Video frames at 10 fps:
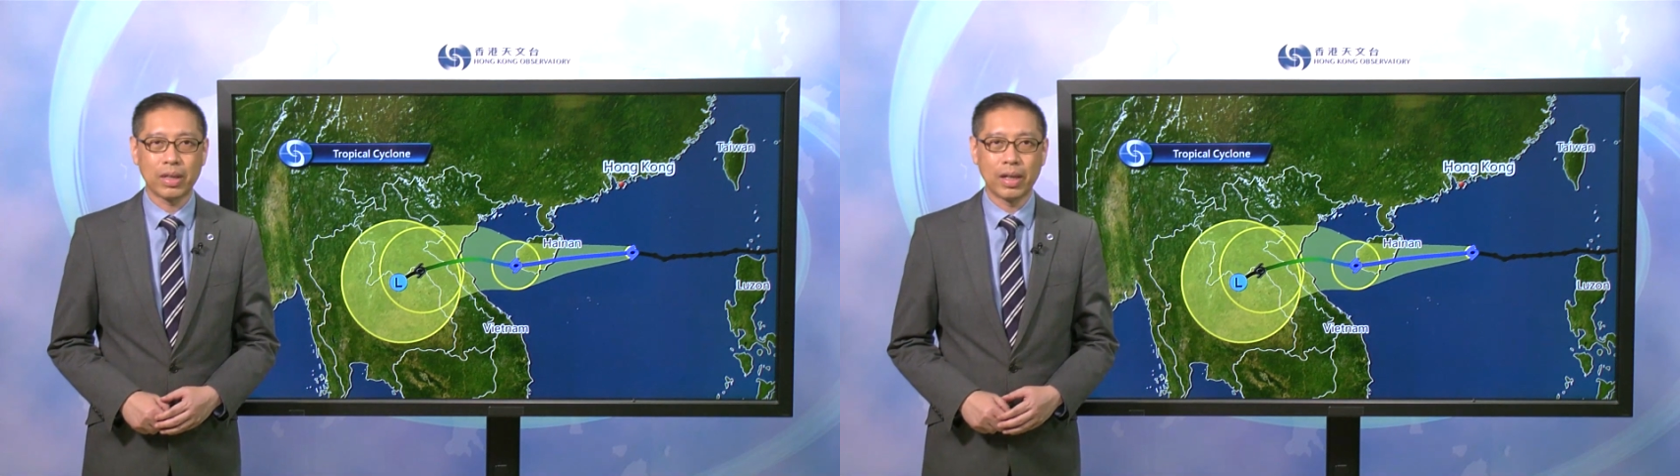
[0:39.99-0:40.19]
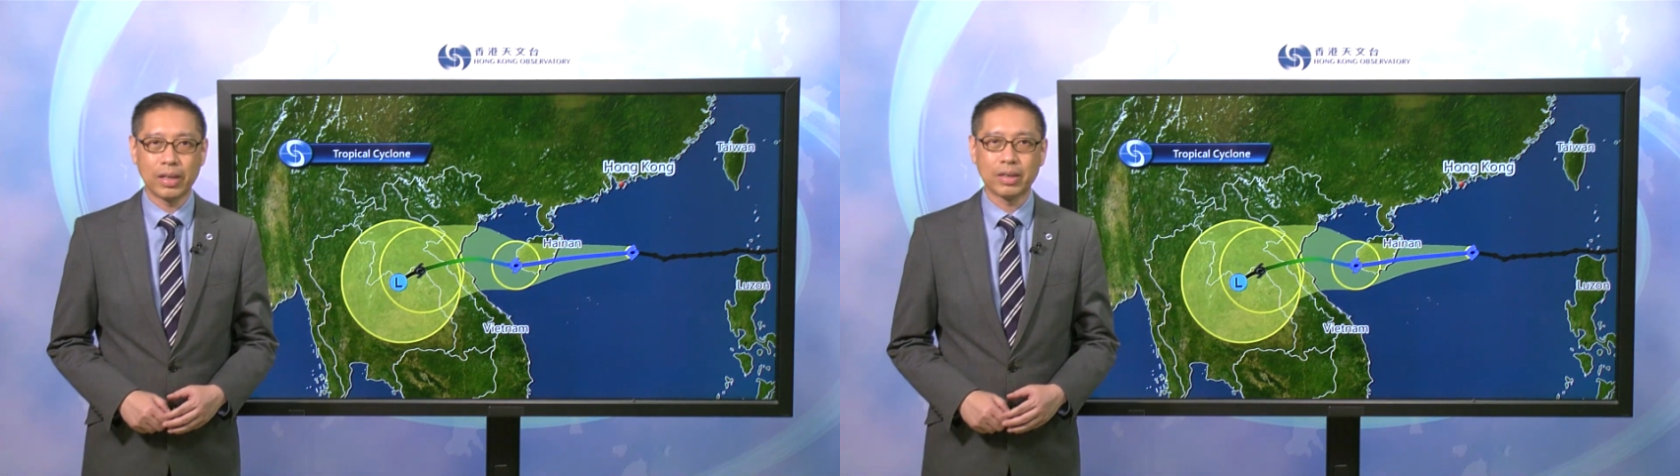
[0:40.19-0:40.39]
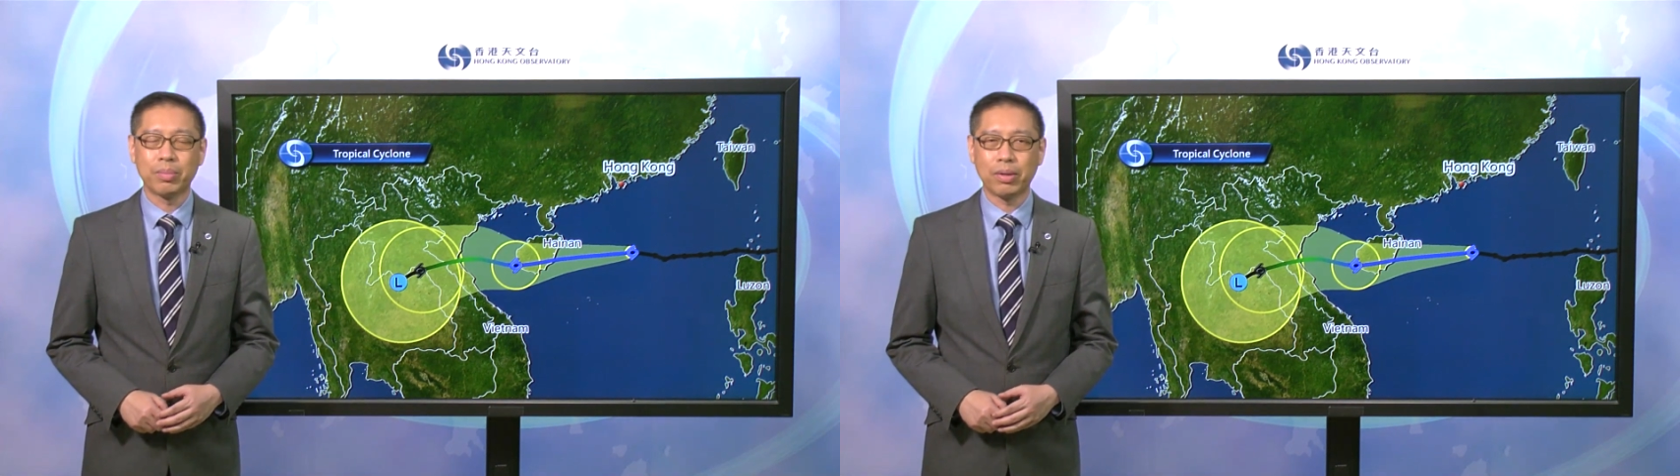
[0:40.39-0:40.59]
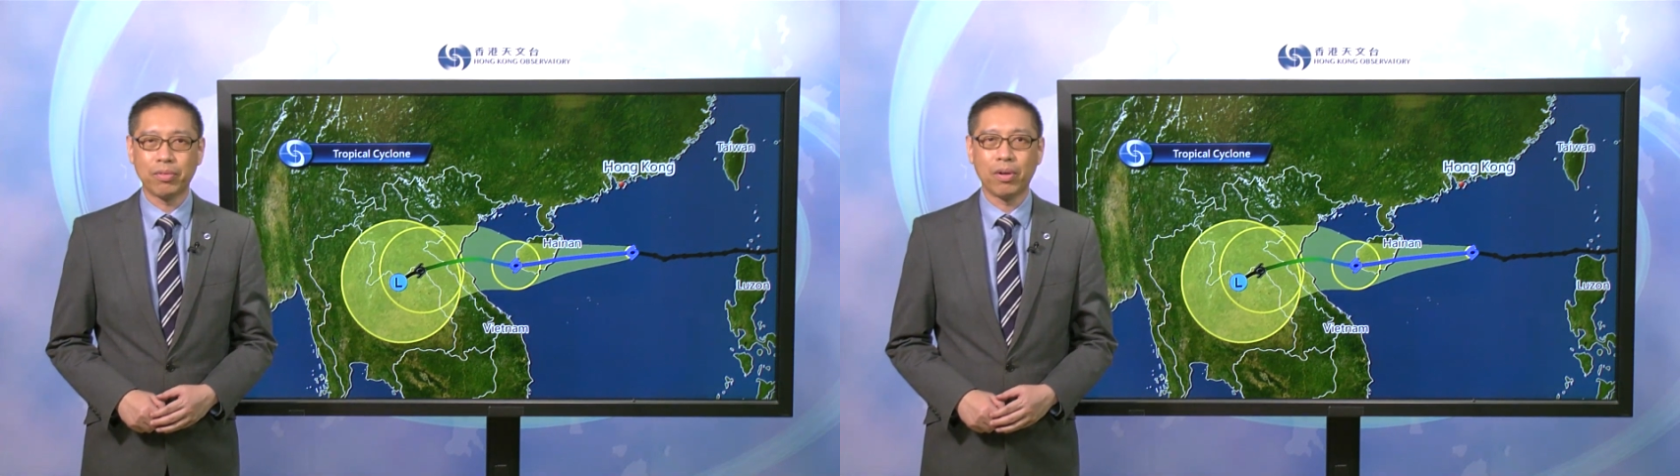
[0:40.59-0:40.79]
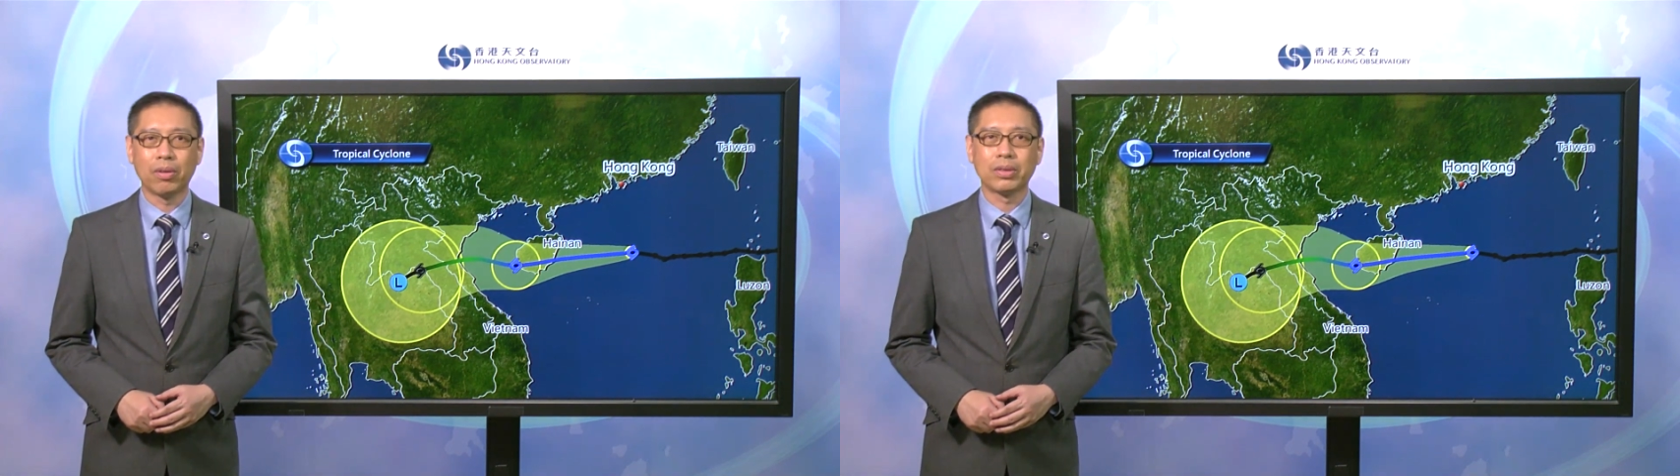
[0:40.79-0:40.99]
at least
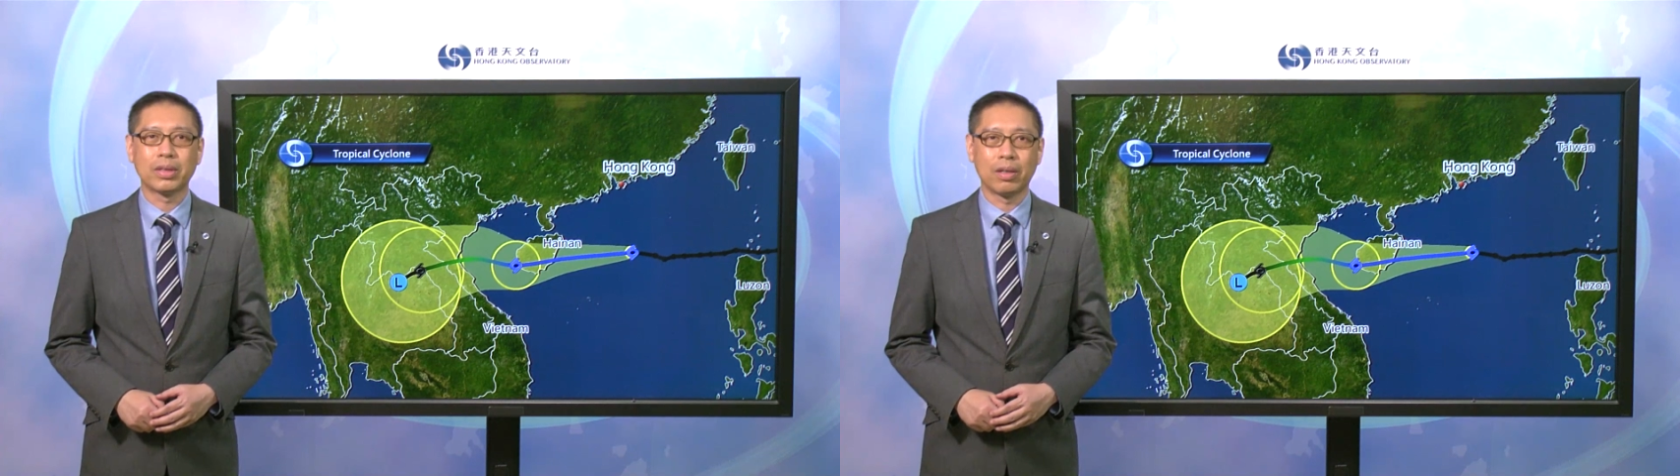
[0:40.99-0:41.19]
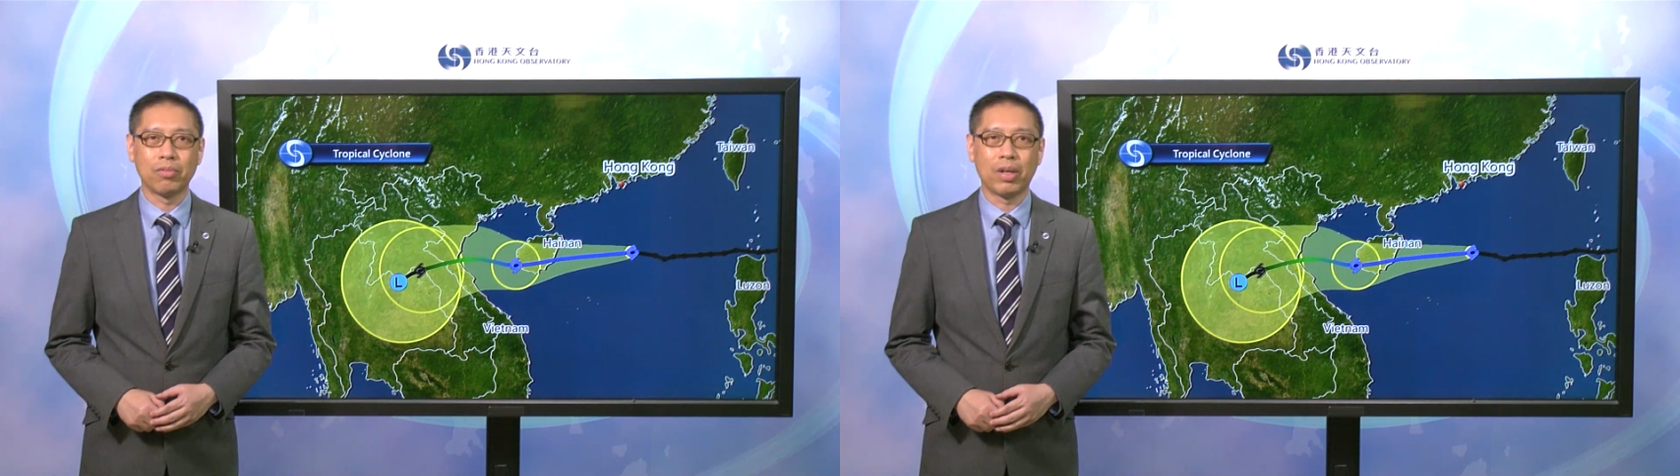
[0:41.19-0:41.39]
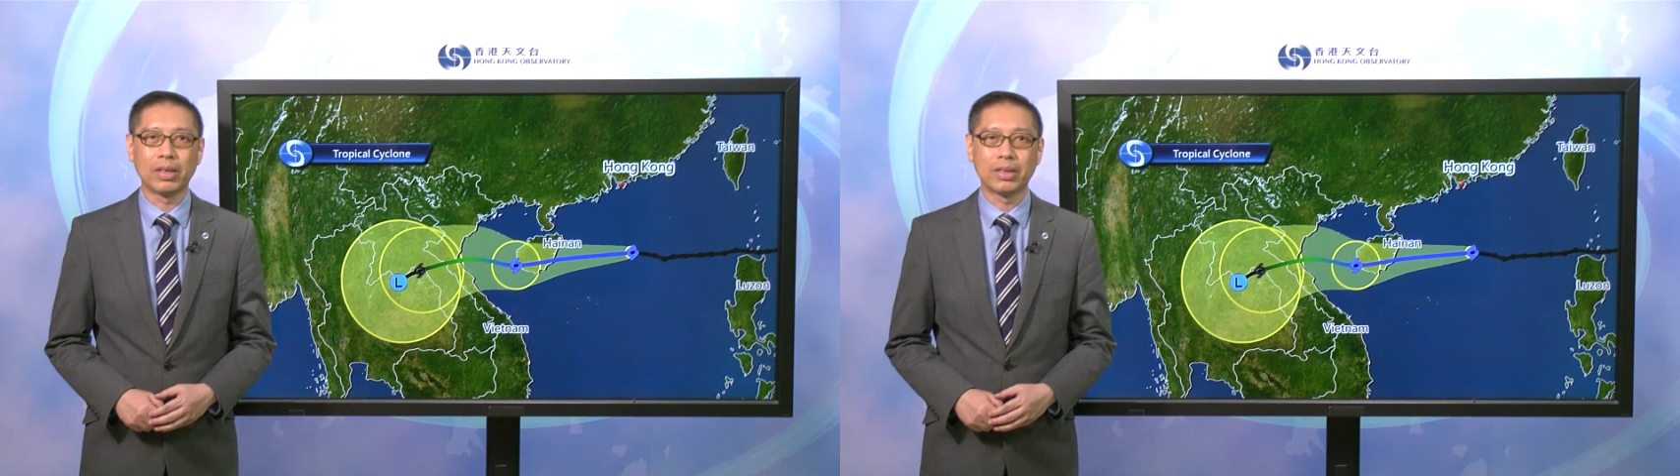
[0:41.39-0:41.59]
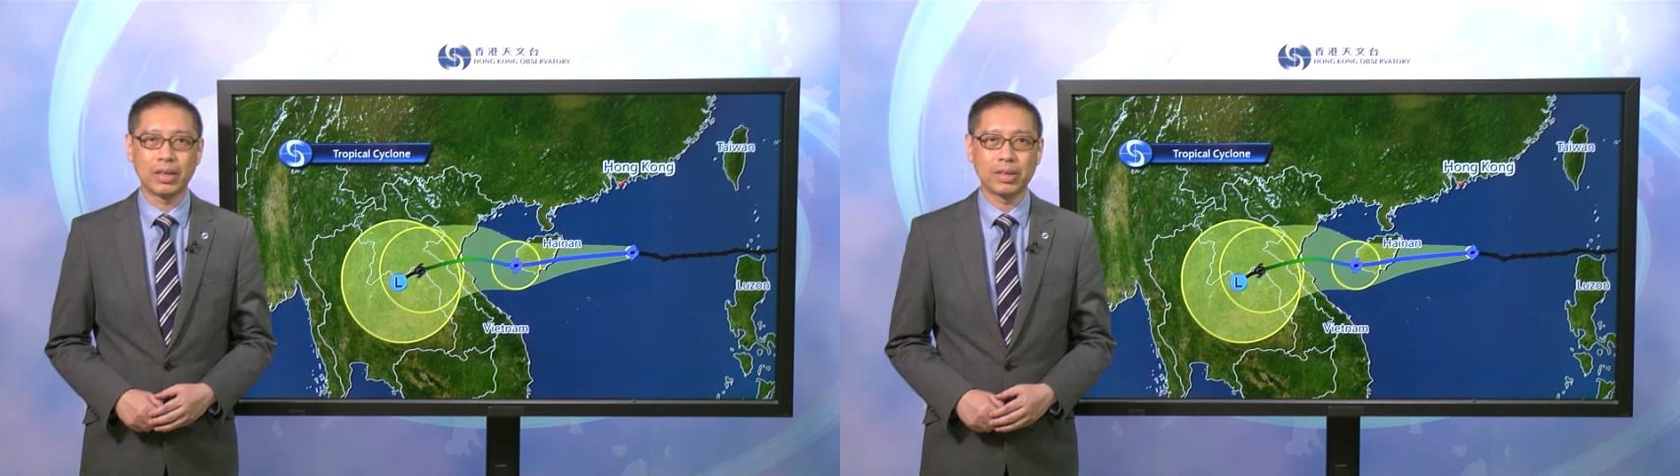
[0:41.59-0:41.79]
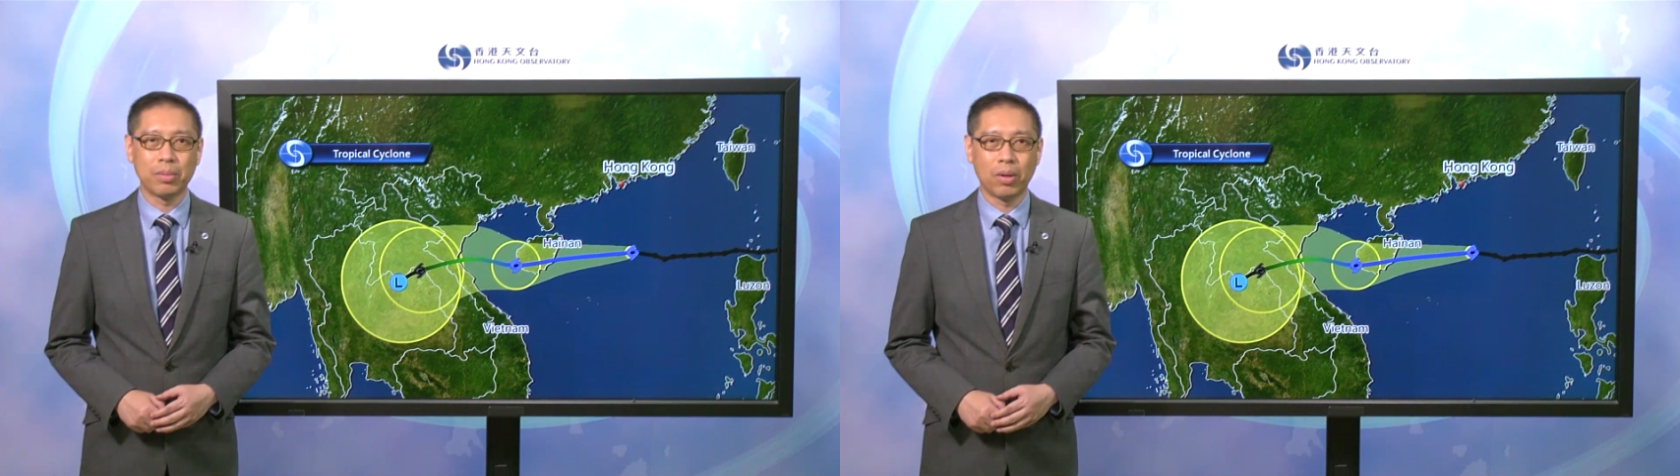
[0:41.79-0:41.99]
before sunrise
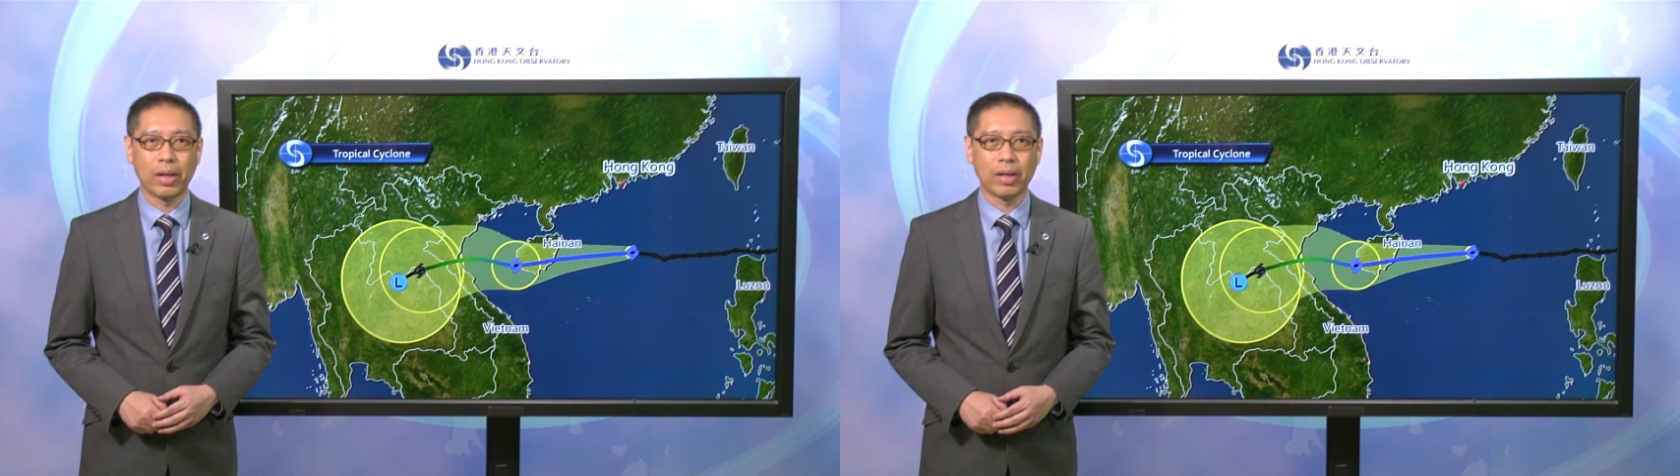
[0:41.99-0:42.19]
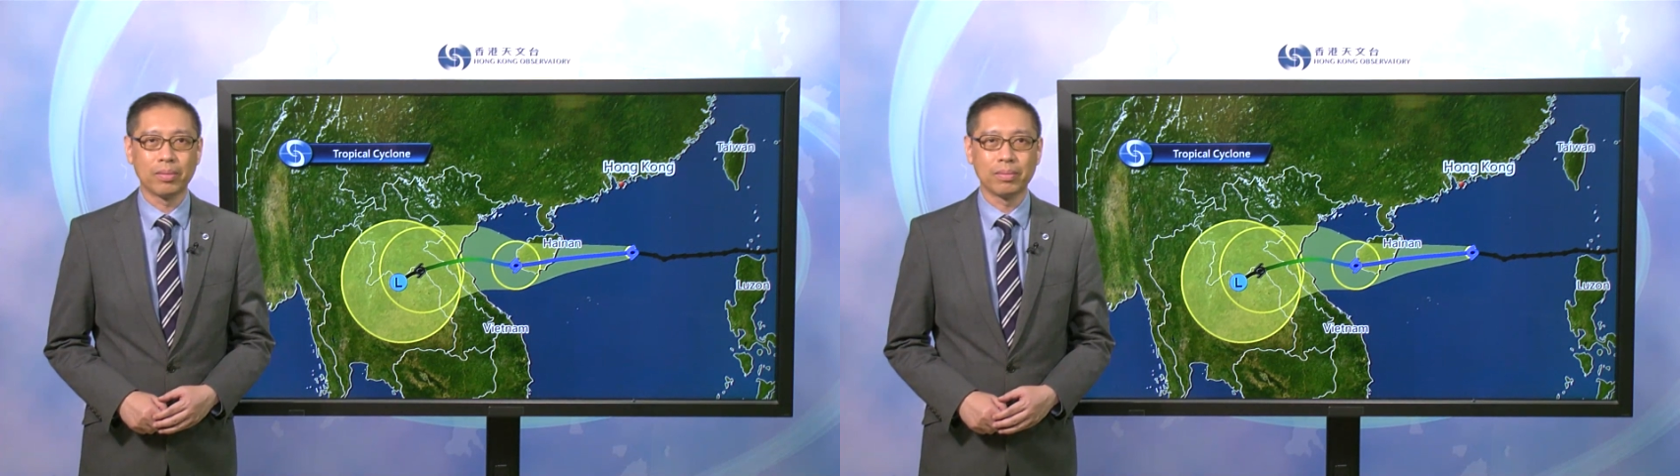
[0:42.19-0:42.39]
this morning.